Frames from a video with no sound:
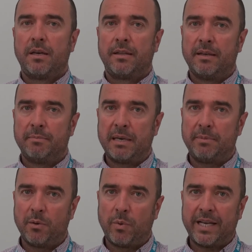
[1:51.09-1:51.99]
There may
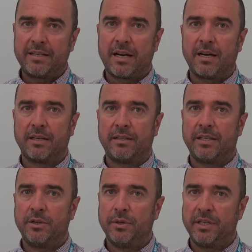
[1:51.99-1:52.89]
be a weight target that
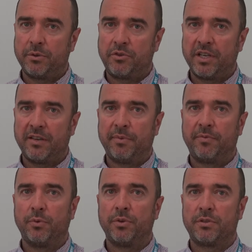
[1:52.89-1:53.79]
you need to achieve
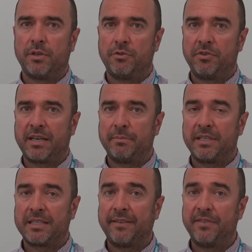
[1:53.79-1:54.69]
before your surgery can be
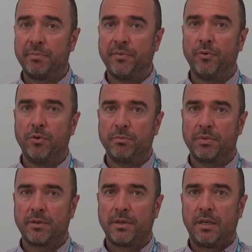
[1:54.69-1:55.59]
safely performed,
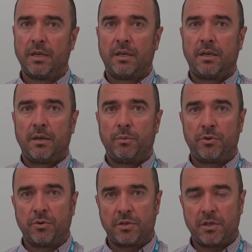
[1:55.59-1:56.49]

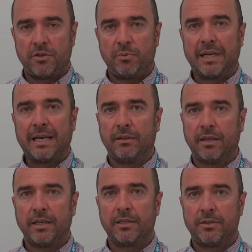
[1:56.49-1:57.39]
which your surgeon will
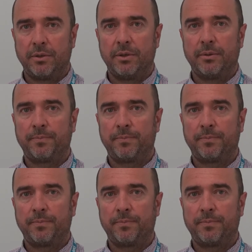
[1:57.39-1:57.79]
outline to you.